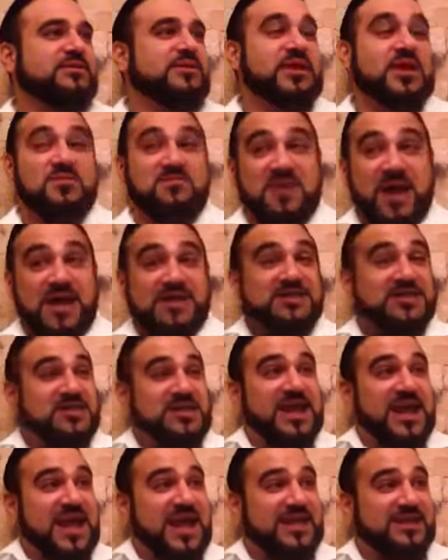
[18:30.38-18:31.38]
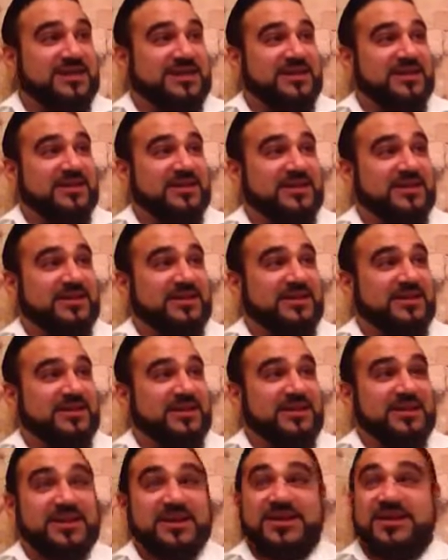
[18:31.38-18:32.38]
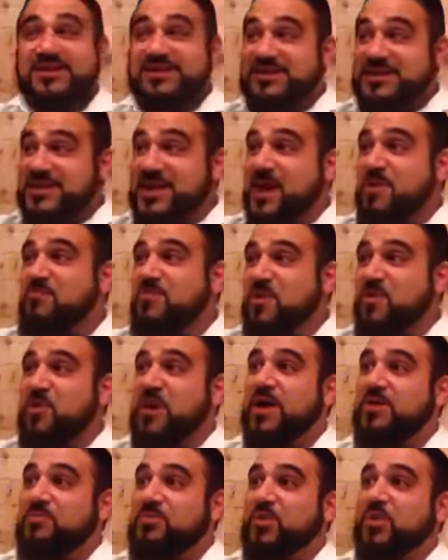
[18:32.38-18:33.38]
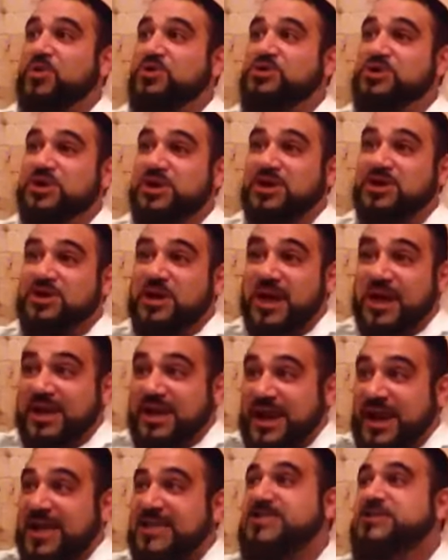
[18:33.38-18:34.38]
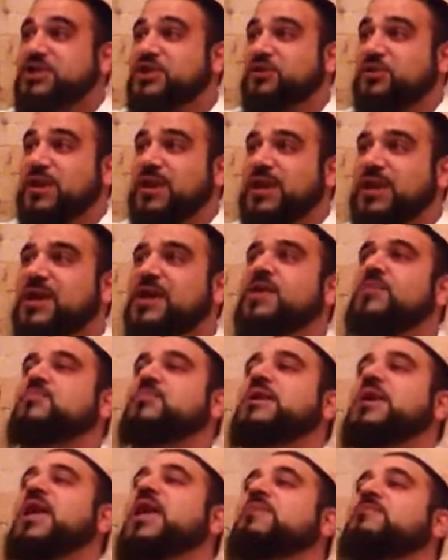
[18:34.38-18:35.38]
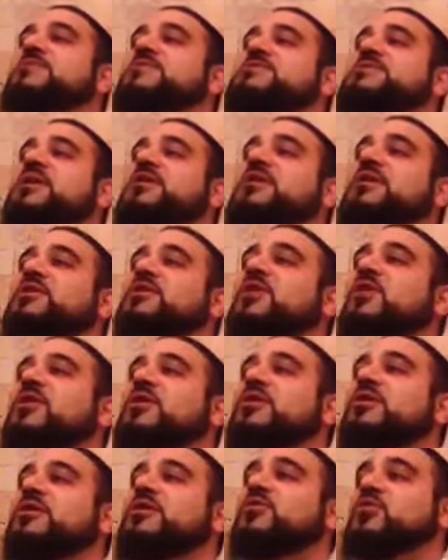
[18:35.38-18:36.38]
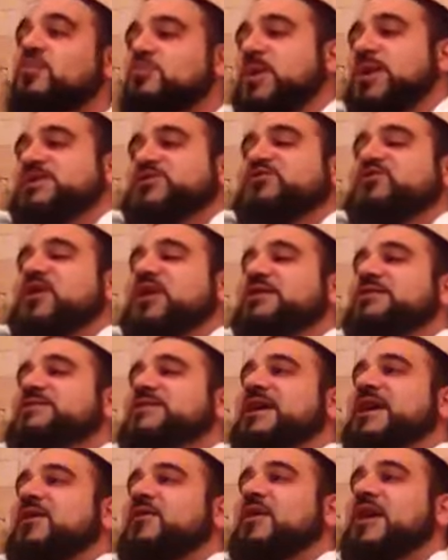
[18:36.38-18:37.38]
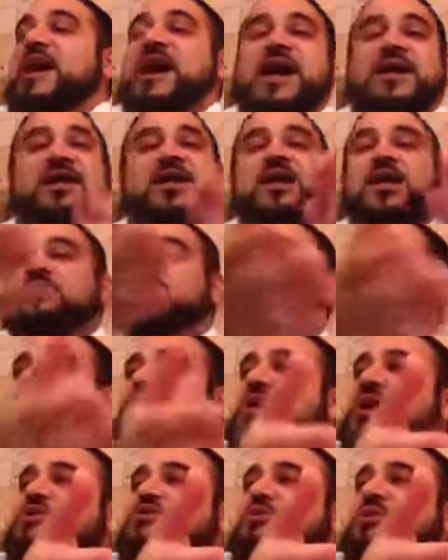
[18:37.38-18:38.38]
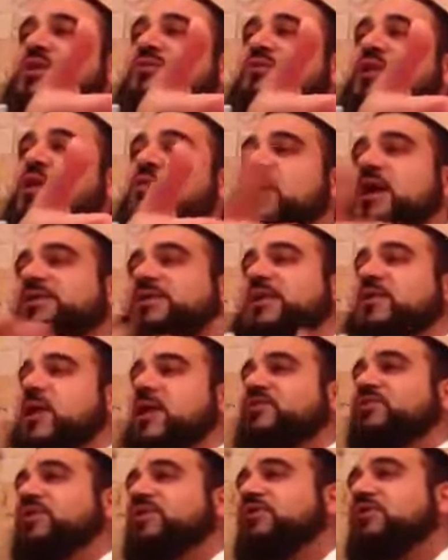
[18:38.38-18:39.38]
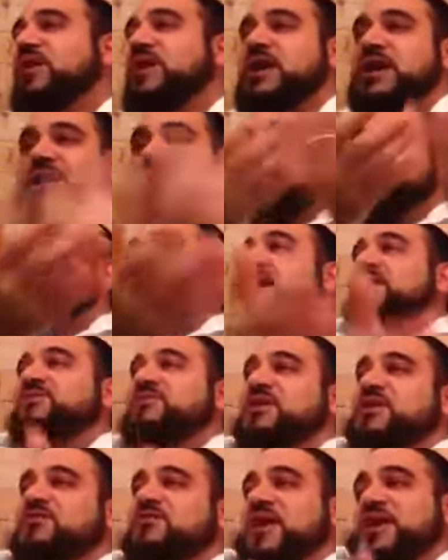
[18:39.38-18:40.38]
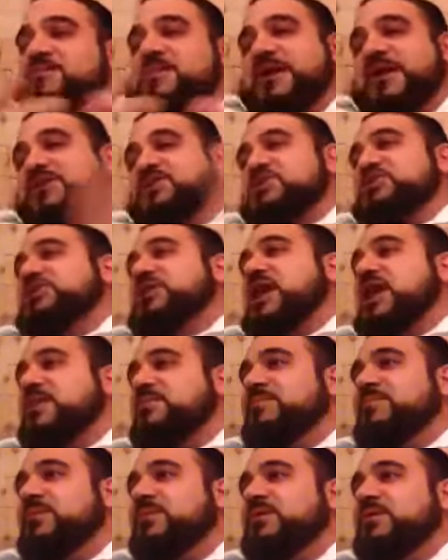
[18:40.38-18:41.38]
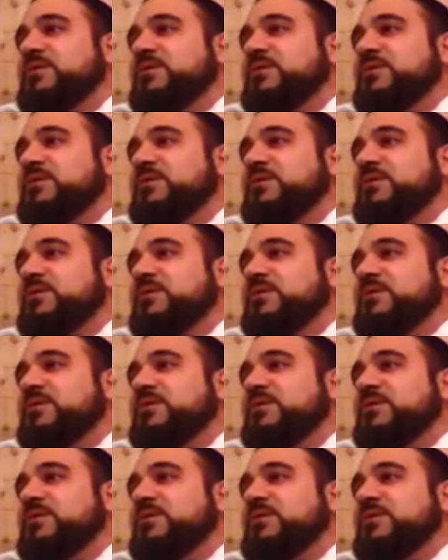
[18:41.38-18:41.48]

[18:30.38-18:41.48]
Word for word: Imagine that. Number one person in history became his son-in-law. We're best friends now. I can come to his house whenever I want. I don't have to. He doesn't have to invite me. I can just come.